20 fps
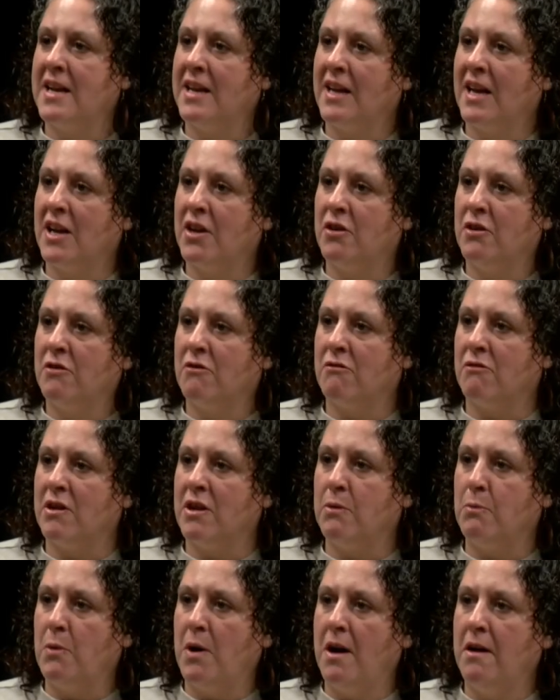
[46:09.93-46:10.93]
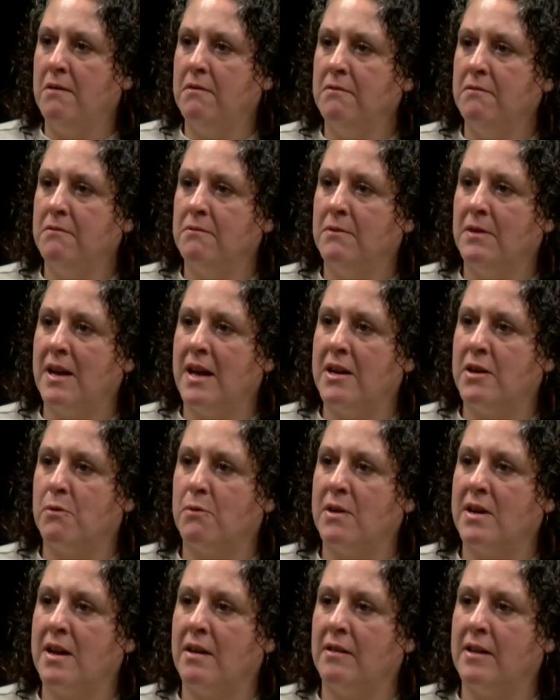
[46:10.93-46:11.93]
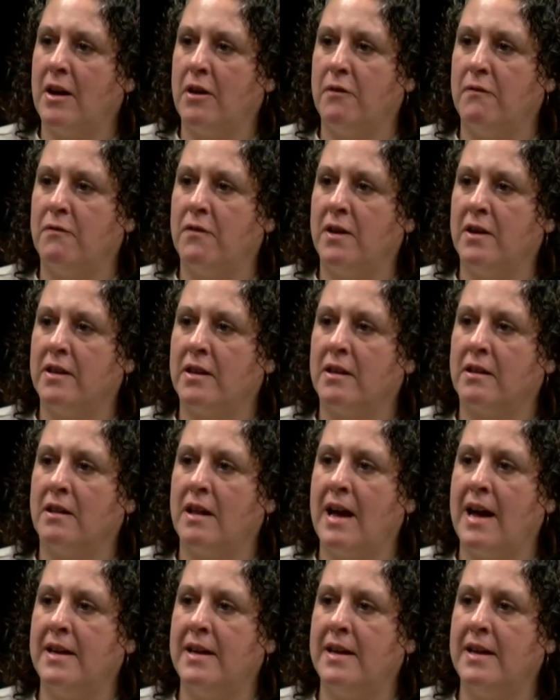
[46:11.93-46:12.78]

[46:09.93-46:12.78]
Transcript: I couldn't read well when I had to read out loud in front of the class.